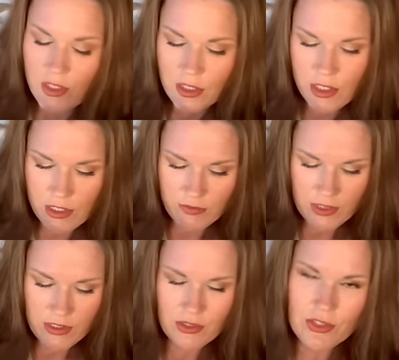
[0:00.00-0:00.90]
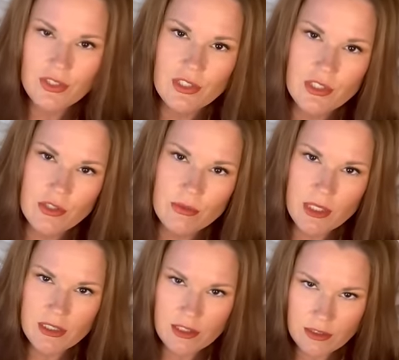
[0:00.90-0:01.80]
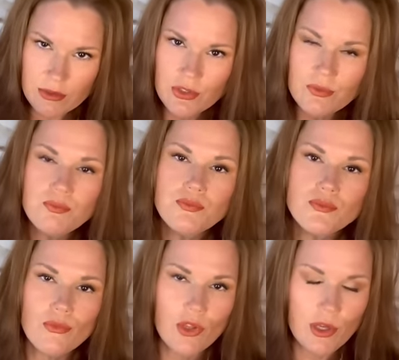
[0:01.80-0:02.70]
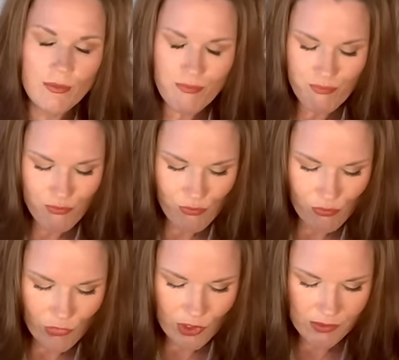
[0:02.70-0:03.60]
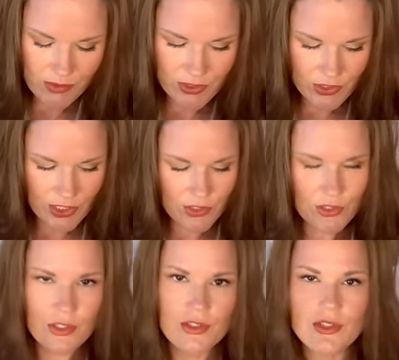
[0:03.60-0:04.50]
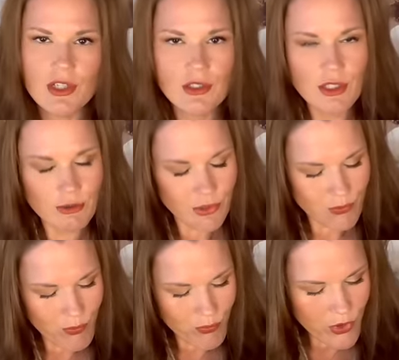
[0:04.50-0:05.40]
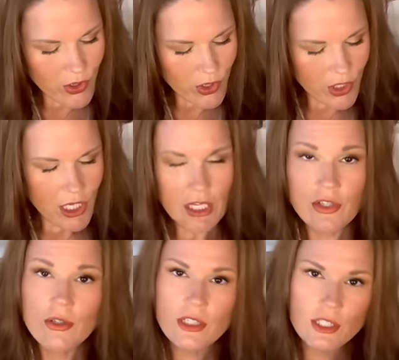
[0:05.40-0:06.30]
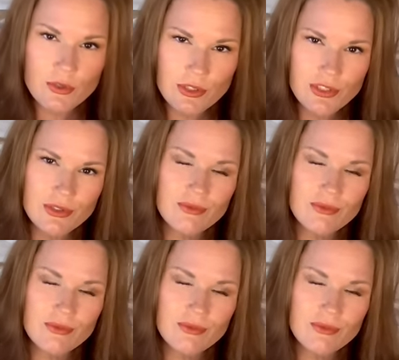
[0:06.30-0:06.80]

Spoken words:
if English is not your main language, okay, let's say it's your second language, and your language,